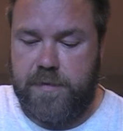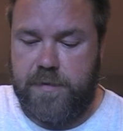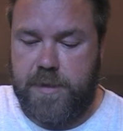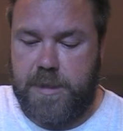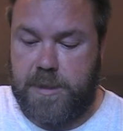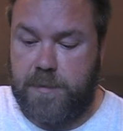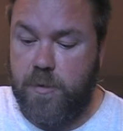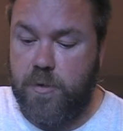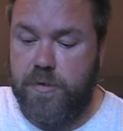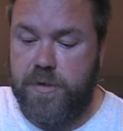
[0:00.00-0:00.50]

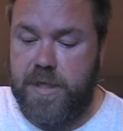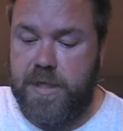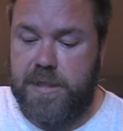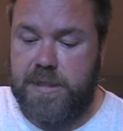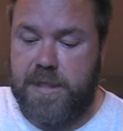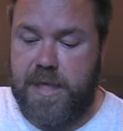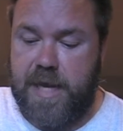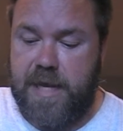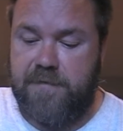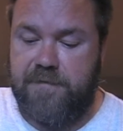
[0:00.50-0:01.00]

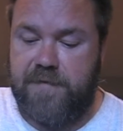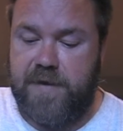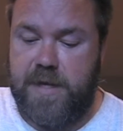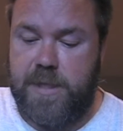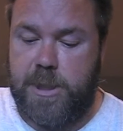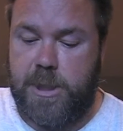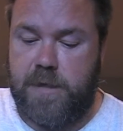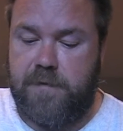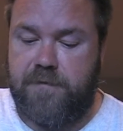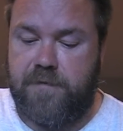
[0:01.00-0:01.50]
smoothness and
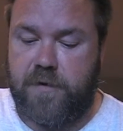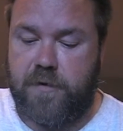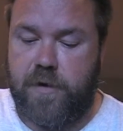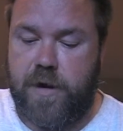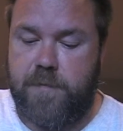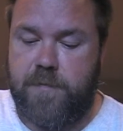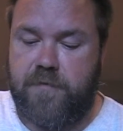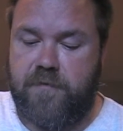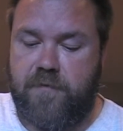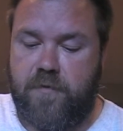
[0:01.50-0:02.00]
VG for
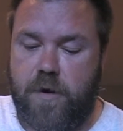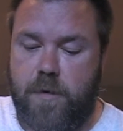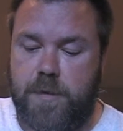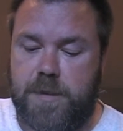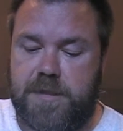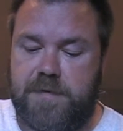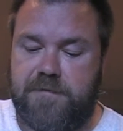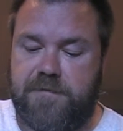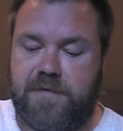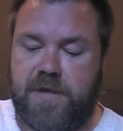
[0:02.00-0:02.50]
great
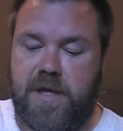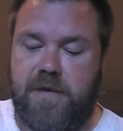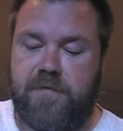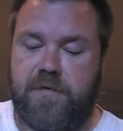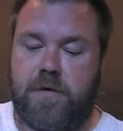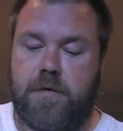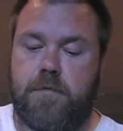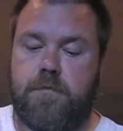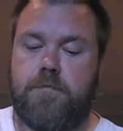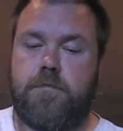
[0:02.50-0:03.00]
performance and flavor.